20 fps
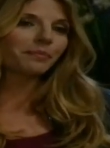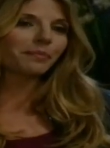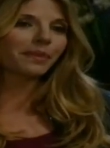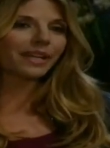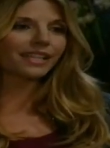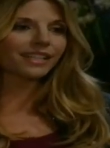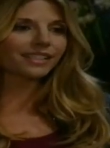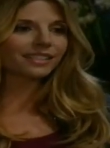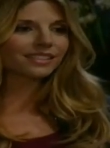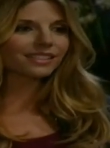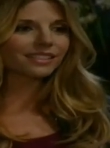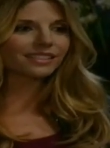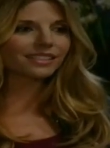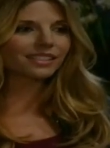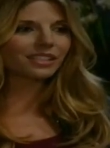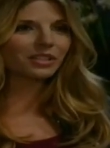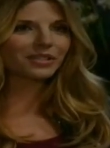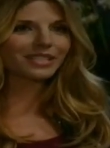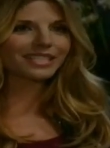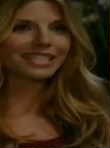But,
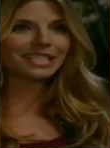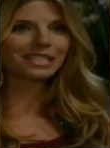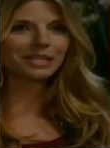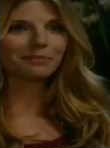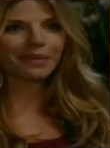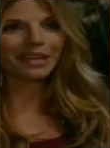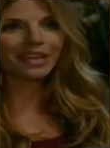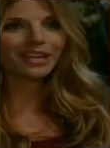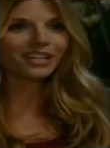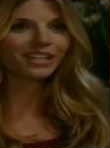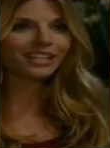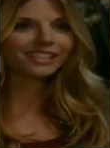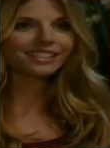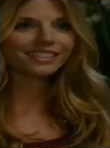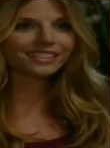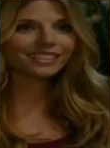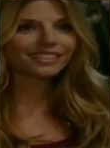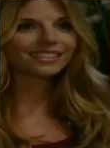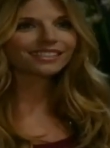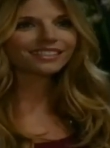you know, since I'm here,
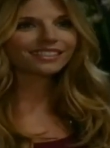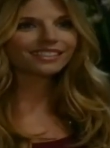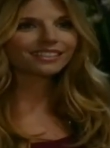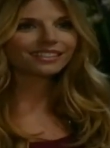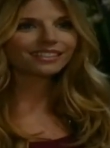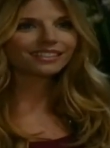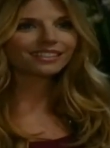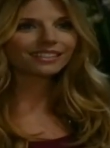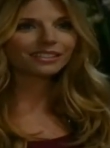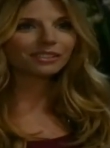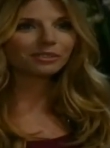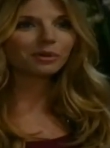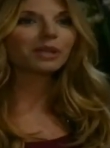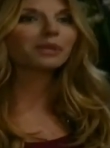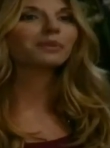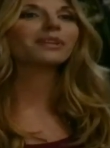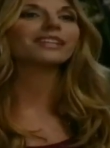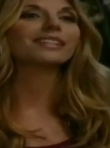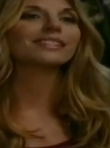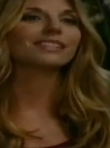why
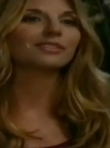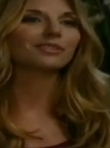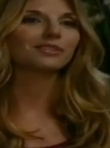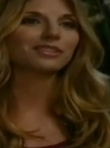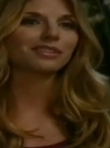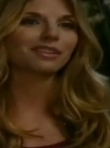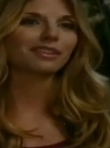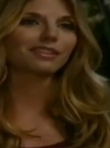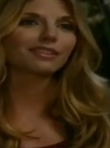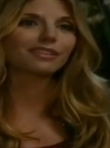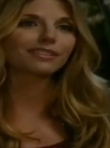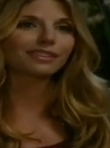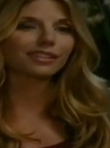don't we get to know each other a